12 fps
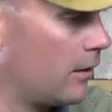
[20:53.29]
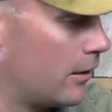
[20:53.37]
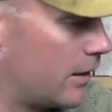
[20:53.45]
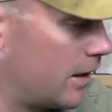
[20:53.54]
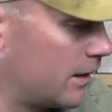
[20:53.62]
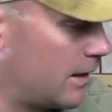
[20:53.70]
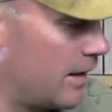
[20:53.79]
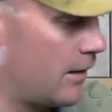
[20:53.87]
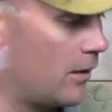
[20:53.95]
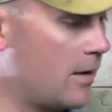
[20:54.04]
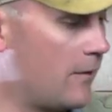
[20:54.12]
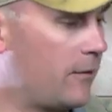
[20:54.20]
or cut
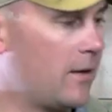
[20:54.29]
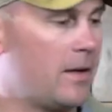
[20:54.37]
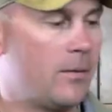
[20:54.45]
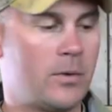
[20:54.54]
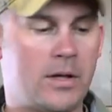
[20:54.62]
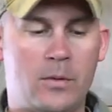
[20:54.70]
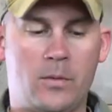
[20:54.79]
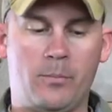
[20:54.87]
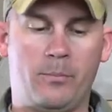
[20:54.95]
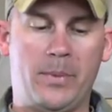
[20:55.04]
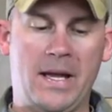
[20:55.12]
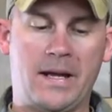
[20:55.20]
that off, and then we're
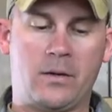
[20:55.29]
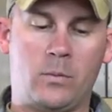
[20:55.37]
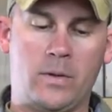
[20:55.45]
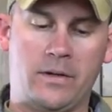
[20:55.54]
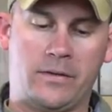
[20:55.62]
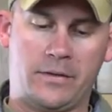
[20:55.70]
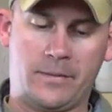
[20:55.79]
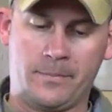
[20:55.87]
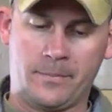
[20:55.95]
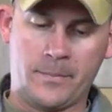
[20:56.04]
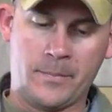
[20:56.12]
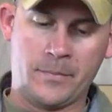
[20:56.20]
going back with
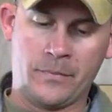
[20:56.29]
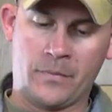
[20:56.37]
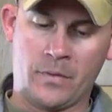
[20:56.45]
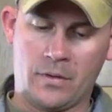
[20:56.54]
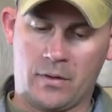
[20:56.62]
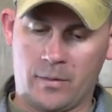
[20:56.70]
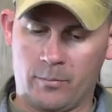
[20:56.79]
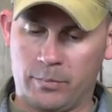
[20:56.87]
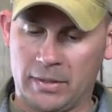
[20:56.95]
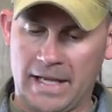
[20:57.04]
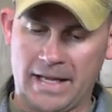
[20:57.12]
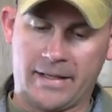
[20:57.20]
our
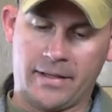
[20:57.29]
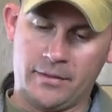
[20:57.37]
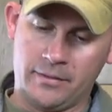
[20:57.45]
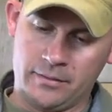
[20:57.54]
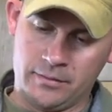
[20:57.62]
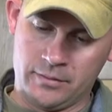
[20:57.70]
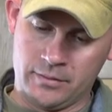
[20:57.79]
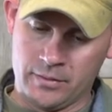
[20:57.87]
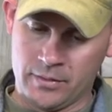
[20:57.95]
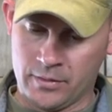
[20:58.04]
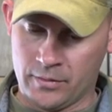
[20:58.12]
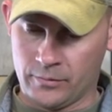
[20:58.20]
black
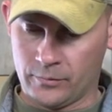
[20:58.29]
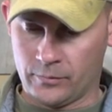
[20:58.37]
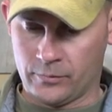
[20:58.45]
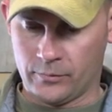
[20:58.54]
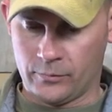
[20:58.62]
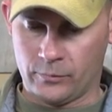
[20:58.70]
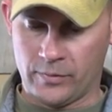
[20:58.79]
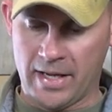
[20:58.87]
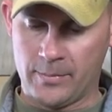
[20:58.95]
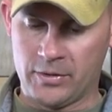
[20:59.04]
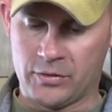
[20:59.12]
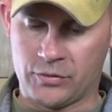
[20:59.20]

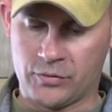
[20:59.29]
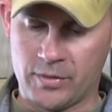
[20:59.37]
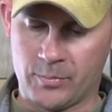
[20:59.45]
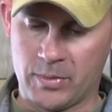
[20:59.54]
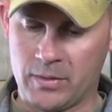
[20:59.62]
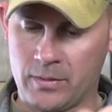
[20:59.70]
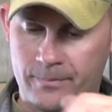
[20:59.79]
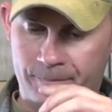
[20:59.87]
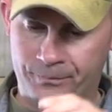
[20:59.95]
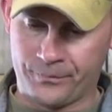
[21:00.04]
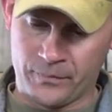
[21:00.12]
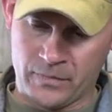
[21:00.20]
rabbit strip here.
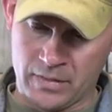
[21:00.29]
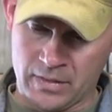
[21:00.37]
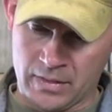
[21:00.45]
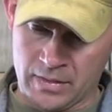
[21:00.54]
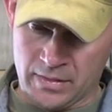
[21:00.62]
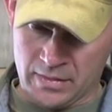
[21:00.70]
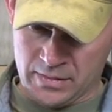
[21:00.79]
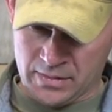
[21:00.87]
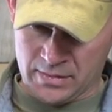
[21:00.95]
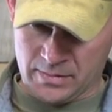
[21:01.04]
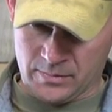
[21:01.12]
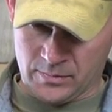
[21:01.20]

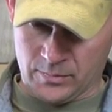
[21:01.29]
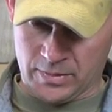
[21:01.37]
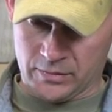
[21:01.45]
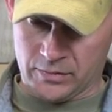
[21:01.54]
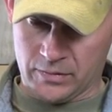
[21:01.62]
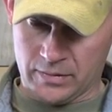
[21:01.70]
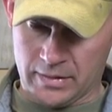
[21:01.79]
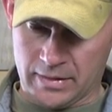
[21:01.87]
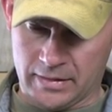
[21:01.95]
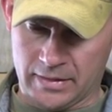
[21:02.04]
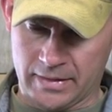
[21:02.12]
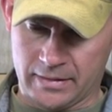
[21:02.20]
Make sure that
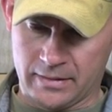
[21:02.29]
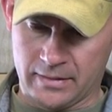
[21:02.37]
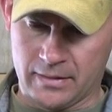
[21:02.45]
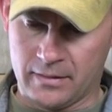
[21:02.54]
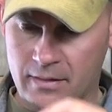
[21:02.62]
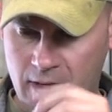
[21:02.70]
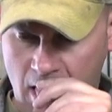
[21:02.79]
I like that.